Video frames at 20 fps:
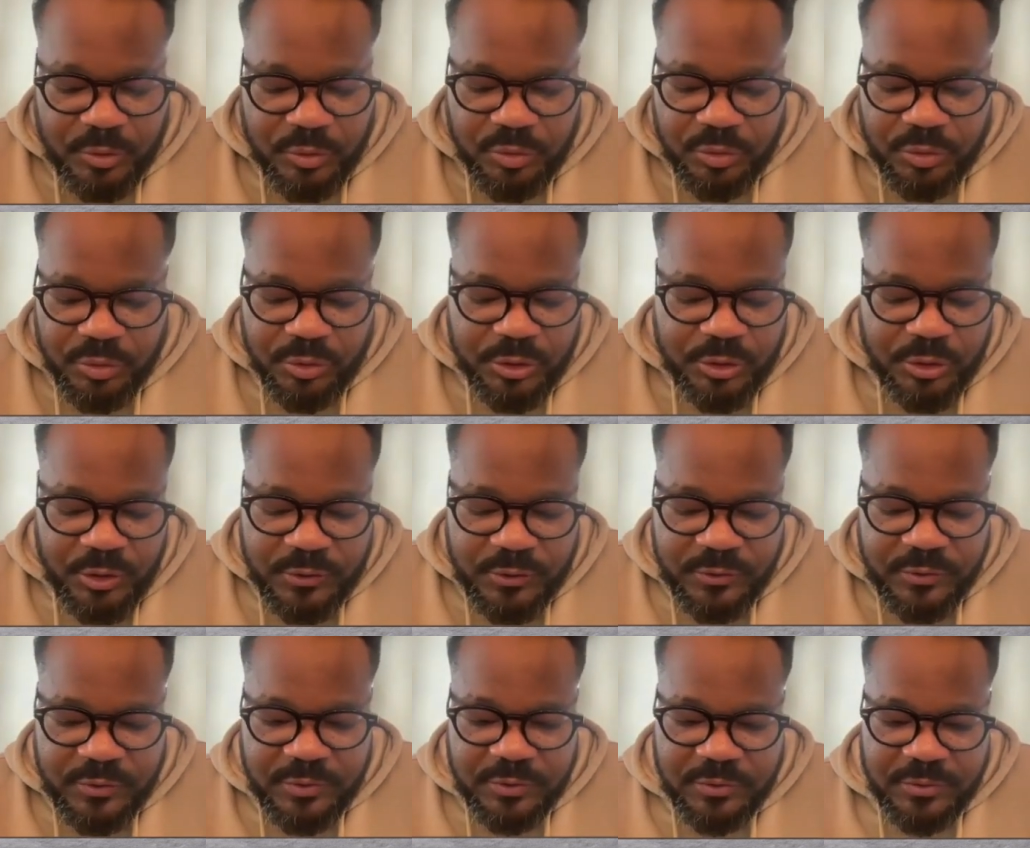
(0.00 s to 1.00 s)
to
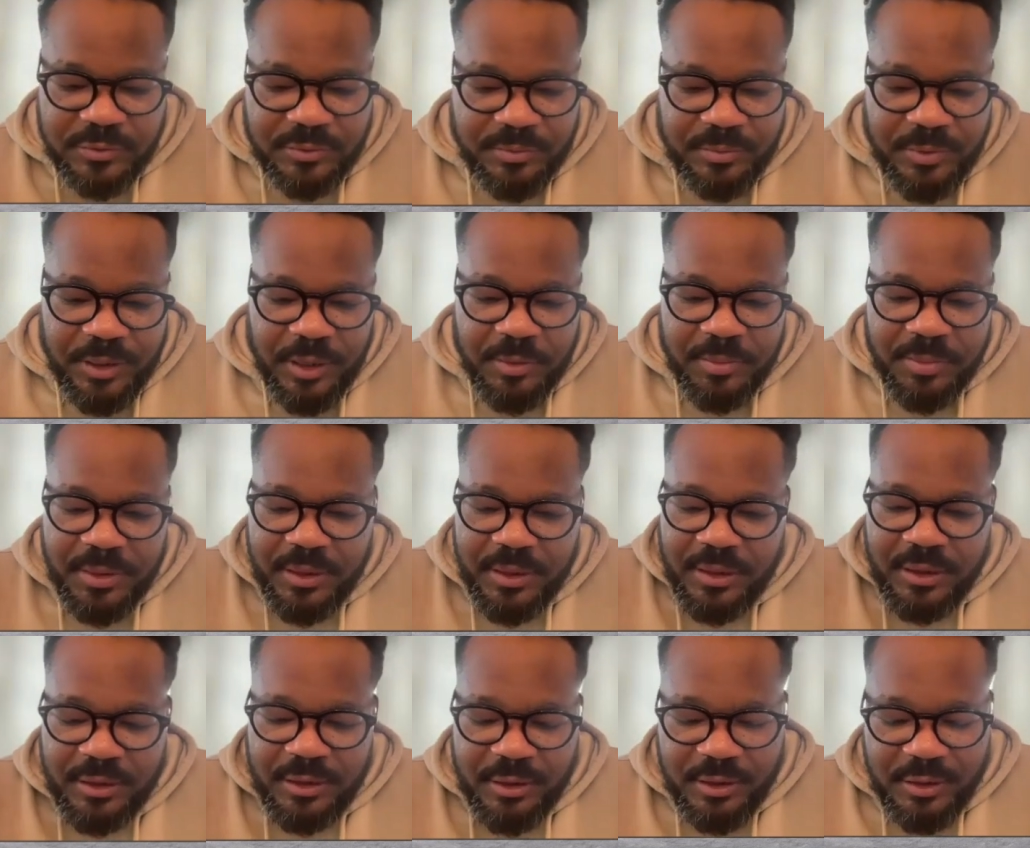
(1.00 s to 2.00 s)
just
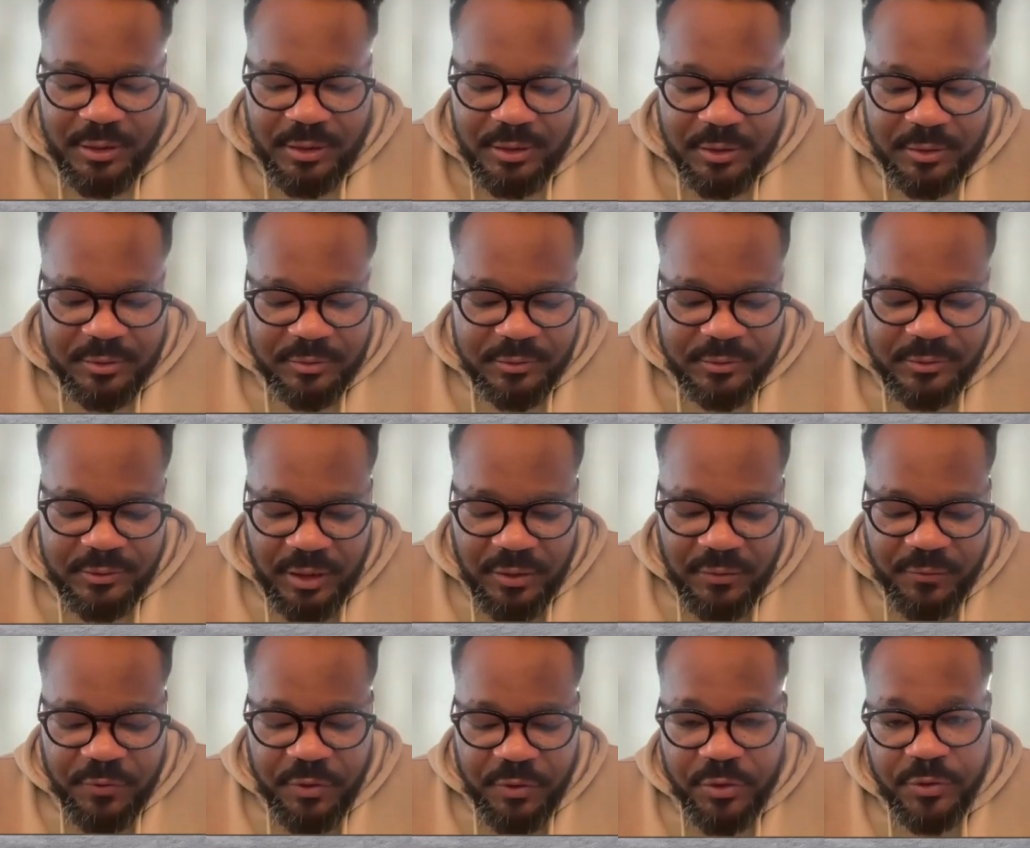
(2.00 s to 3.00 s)
maybe uh,
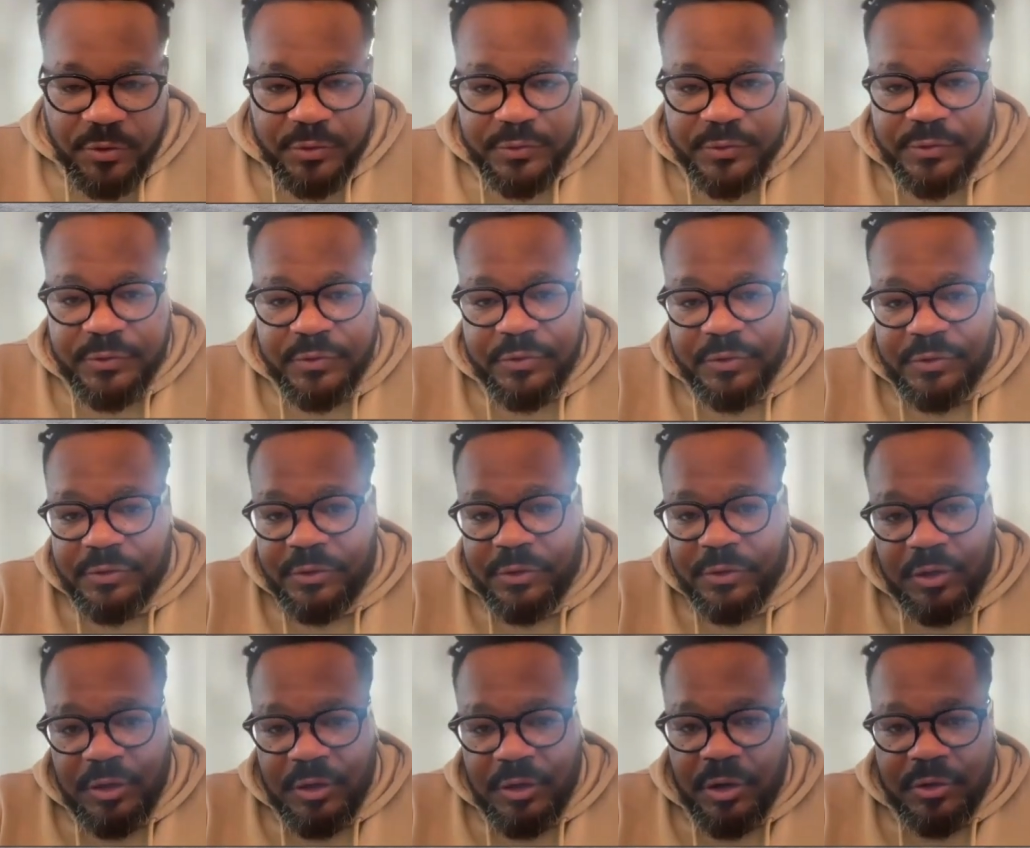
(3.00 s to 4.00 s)
stay focused
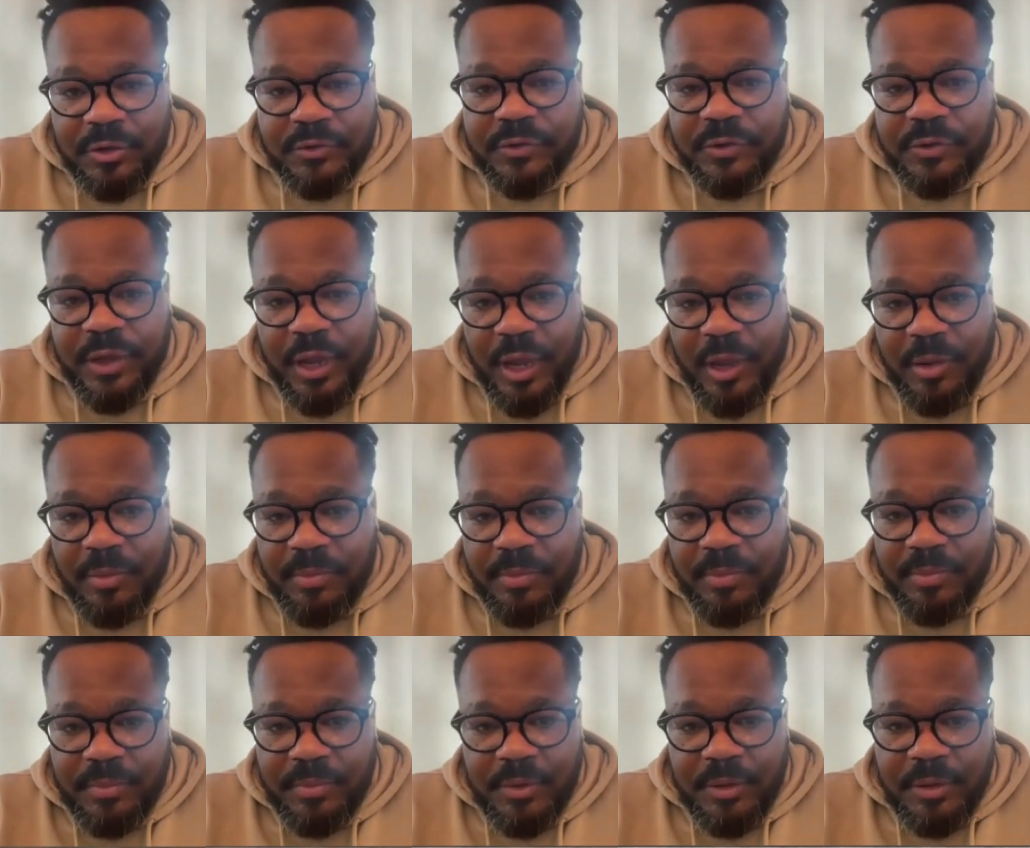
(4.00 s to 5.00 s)
on the
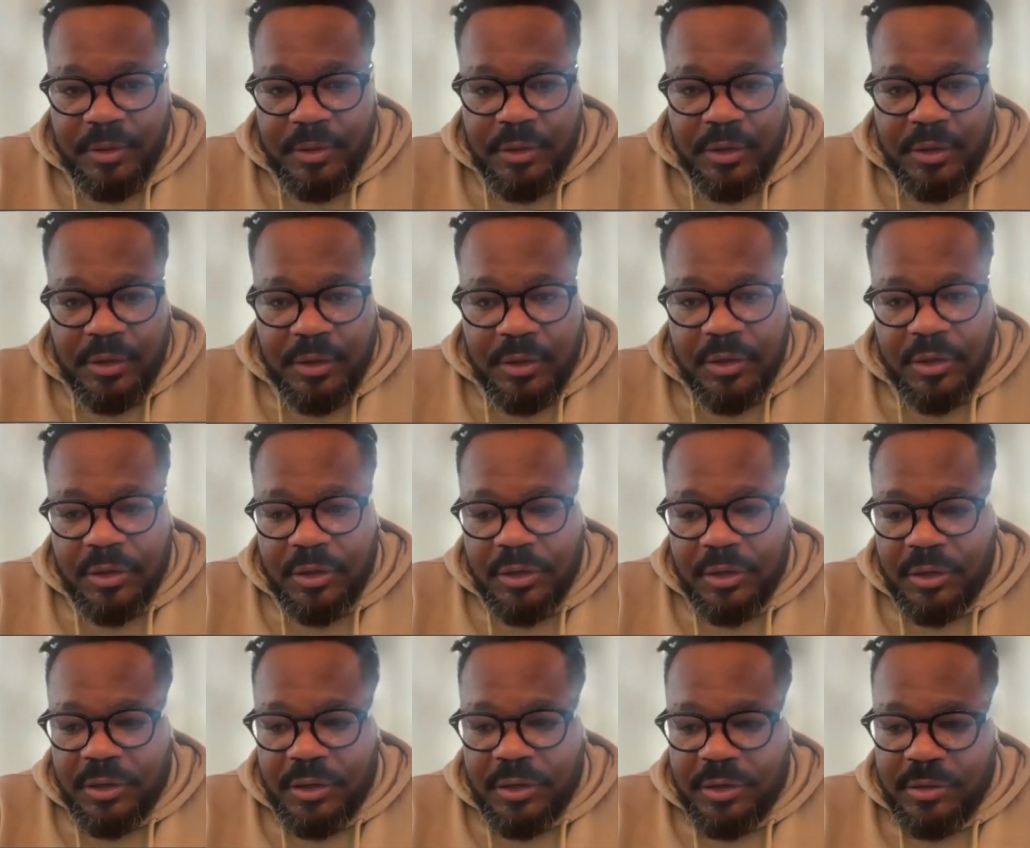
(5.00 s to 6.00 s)
game.
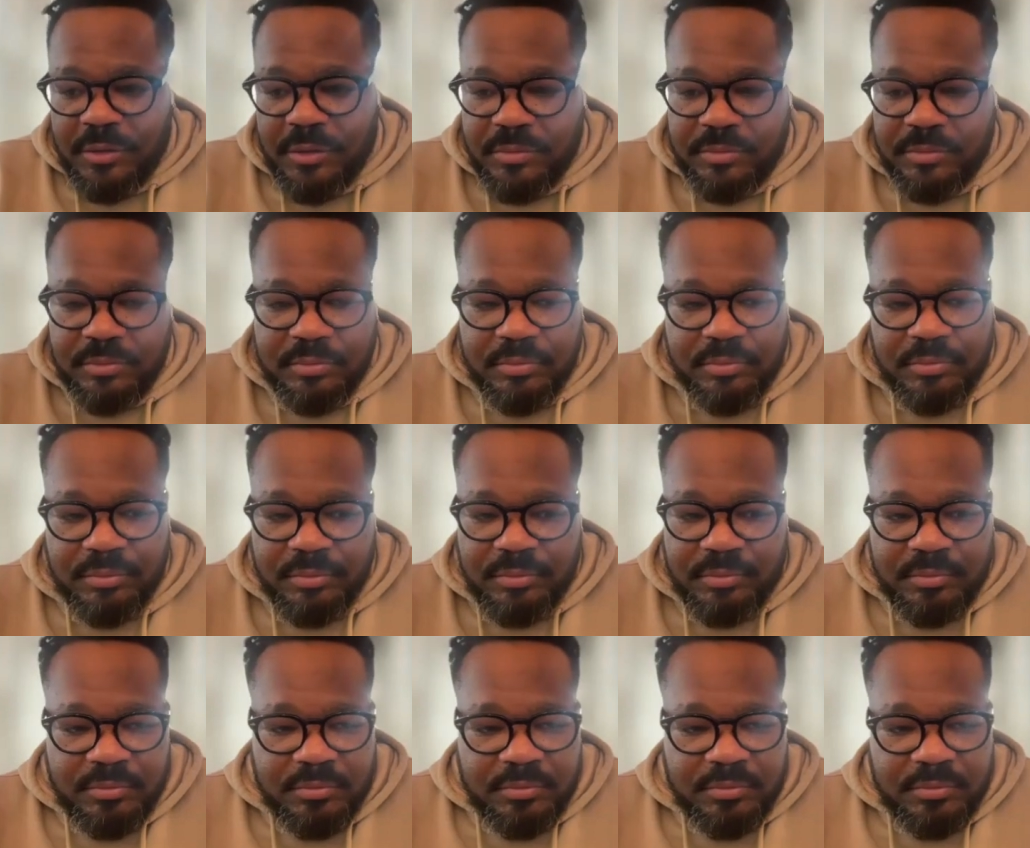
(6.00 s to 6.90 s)
Um,